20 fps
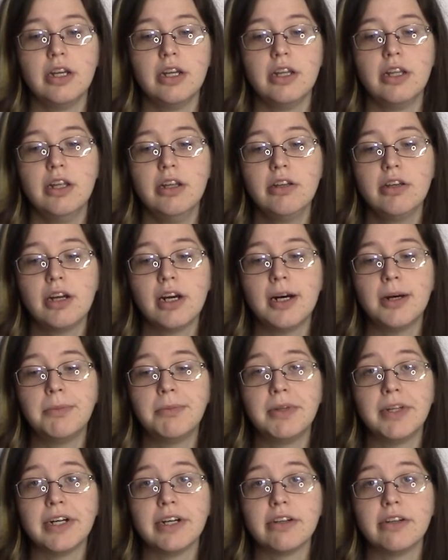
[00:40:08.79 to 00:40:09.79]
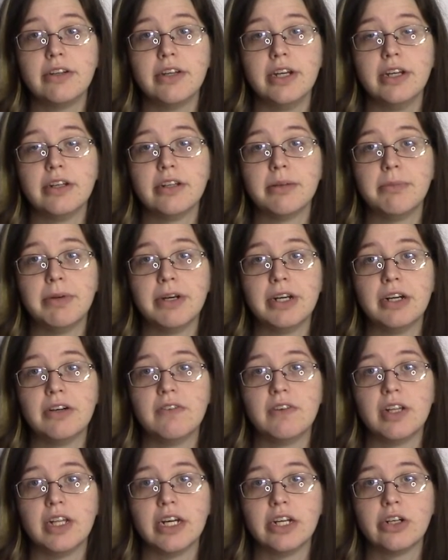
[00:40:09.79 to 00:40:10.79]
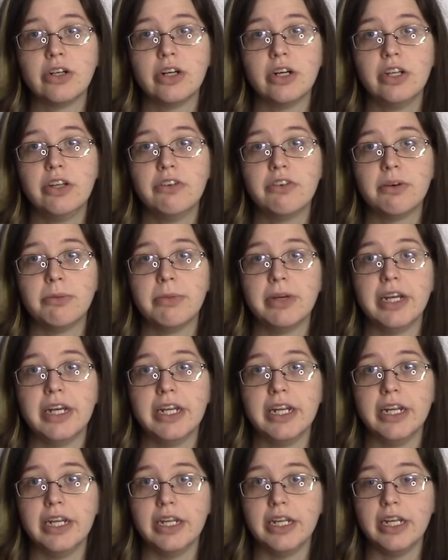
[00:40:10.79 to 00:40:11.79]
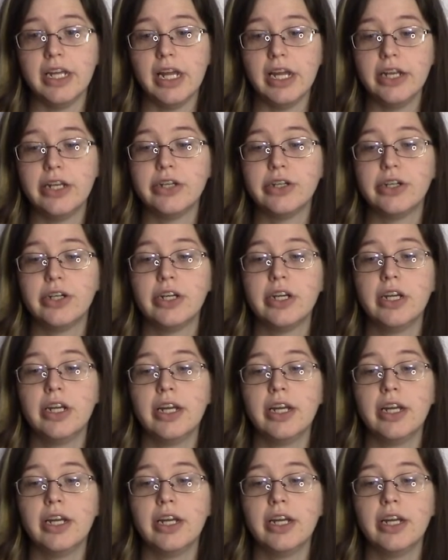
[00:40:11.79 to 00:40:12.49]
This complex takes a pair of electrons from NADH